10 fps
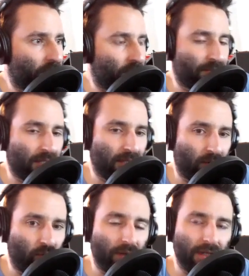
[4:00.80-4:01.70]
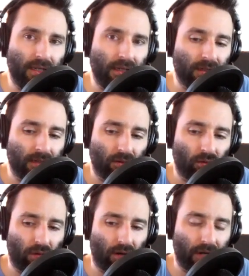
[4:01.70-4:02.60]
something that we
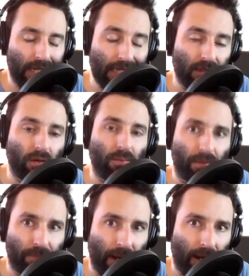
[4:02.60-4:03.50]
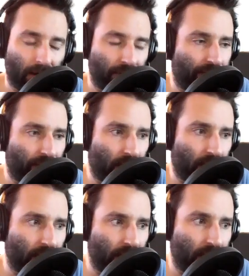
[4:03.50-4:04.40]
were ill prepared
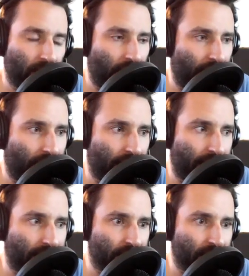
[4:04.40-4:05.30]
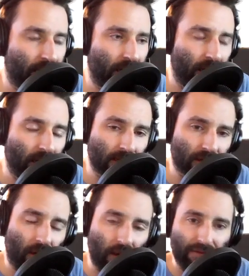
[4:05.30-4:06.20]
for. And
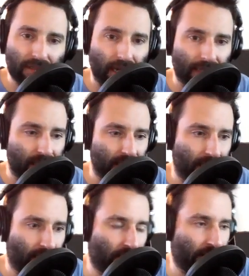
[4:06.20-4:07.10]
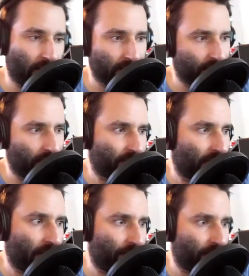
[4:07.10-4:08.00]
so all of us got sick at right around the same
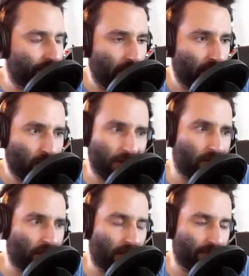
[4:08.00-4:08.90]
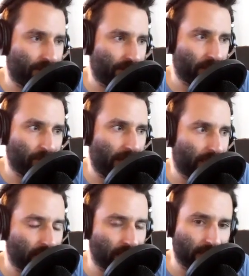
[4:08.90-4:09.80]
time. And what you'll come to
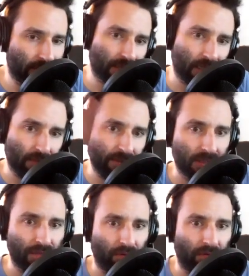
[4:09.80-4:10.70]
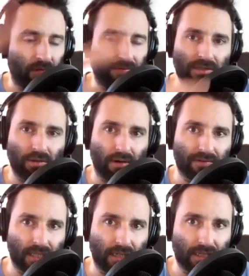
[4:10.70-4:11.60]
expect is that there's going to be this revolving door of
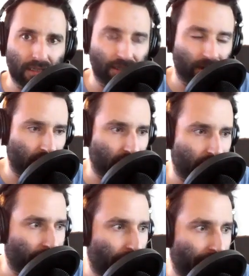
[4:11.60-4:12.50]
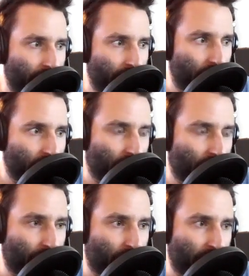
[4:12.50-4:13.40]
sickness. You're gonna
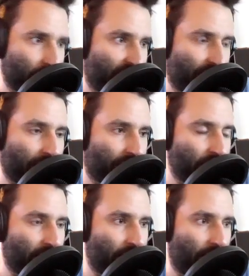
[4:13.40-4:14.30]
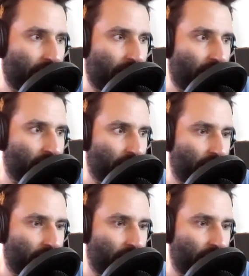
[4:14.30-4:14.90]
bring stuff back from daycare,